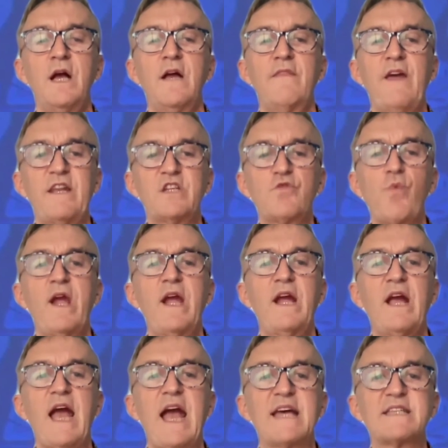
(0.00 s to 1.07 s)
That is
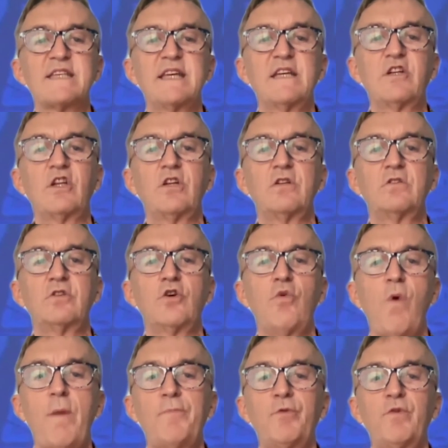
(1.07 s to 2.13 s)
where ASEAN
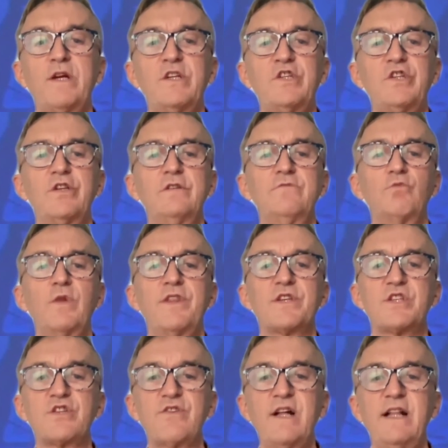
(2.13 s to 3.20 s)
cooperation with
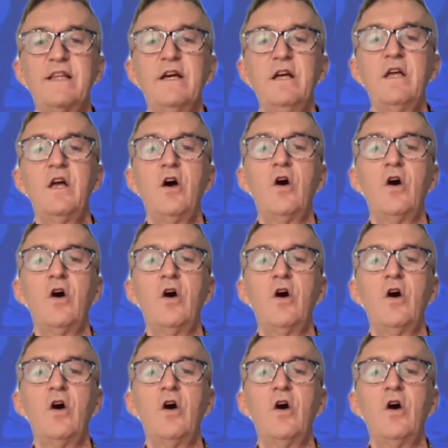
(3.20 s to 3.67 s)
Australia